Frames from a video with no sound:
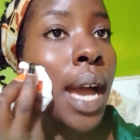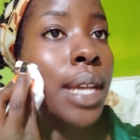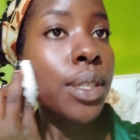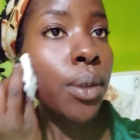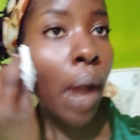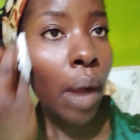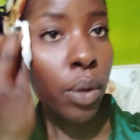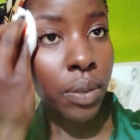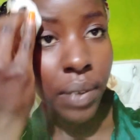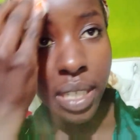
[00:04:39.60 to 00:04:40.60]
so i
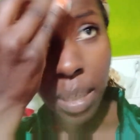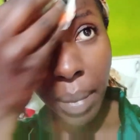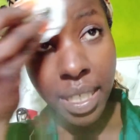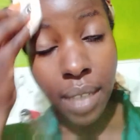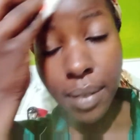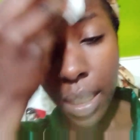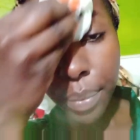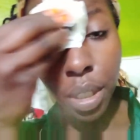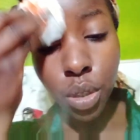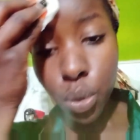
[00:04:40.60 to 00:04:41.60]
was fixing myself
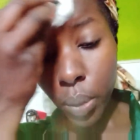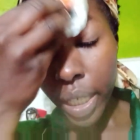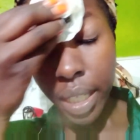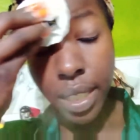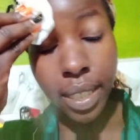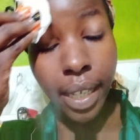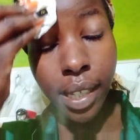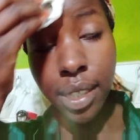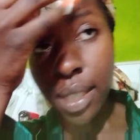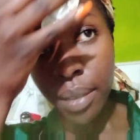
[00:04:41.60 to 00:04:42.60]
something to eat
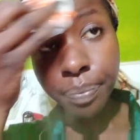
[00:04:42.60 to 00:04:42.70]
since